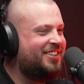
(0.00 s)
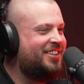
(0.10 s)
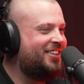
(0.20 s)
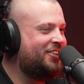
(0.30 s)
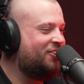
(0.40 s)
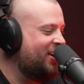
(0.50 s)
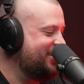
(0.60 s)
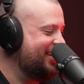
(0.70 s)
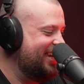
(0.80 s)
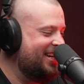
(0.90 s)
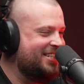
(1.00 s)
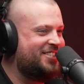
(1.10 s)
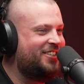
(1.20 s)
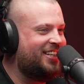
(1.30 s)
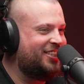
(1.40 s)
Who grinds your gears?
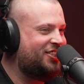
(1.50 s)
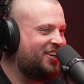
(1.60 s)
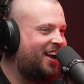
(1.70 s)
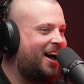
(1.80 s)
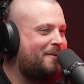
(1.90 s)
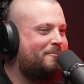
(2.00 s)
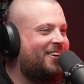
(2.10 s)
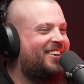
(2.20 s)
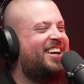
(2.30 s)
Who you're like, shut up, bro.